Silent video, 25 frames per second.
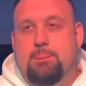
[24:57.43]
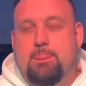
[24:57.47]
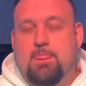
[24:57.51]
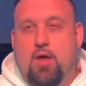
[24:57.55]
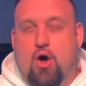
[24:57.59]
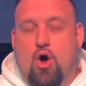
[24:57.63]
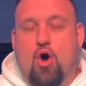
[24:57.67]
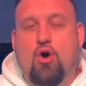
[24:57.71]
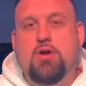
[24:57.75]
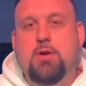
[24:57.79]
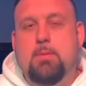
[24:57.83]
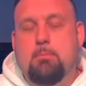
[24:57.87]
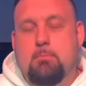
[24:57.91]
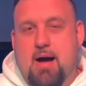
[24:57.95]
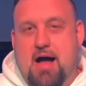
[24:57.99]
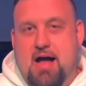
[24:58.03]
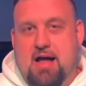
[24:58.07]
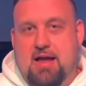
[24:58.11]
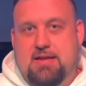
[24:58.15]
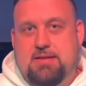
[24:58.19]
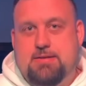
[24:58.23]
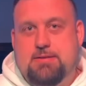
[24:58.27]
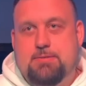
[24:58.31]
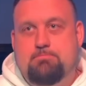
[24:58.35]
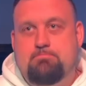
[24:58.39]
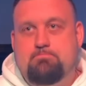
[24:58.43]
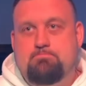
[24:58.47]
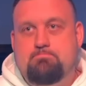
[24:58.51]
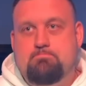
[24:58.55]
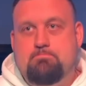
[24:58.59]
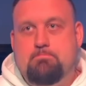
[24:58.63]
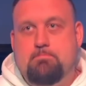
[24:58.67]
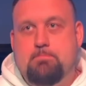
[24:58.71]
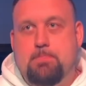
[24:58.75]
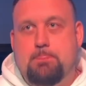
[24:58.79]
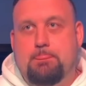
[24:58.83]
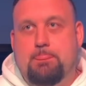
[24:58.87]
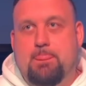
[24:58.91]
All your mind.
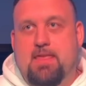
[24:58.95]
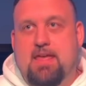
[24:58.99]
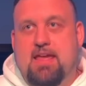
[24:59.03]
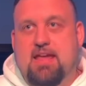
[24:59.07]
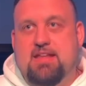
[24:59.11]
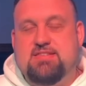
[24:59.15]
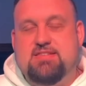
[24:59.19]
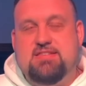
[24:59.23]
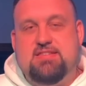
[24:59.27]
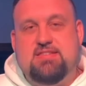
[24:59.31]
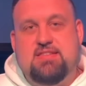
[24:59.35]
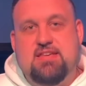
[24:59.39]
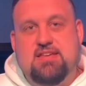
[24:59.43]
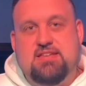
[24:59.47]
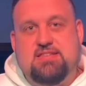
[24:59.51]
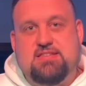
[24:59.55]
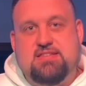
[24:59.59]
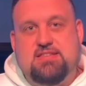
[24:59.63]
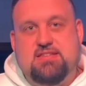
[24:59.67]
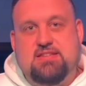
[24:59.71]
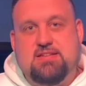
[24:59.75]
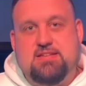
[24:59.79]
It's this